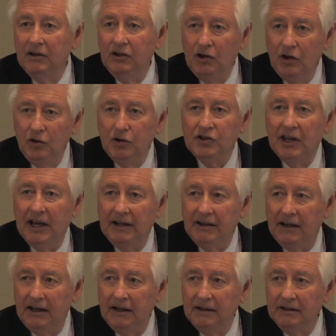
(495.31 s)
Use that
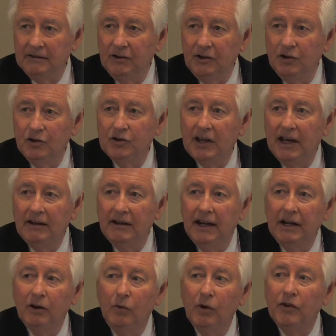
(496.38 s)

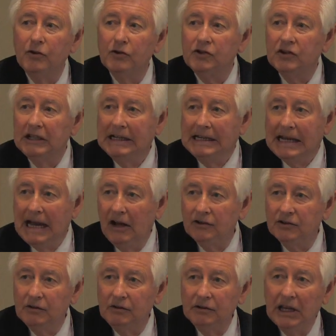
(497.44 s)
data with your city
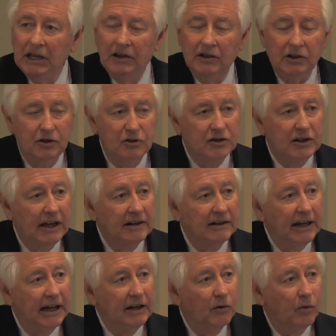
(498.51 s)
council, use that
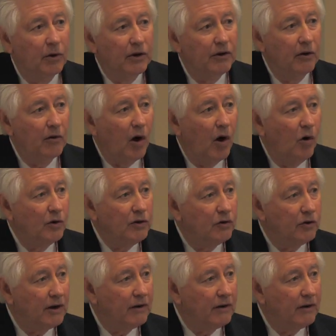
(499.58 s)
data with your own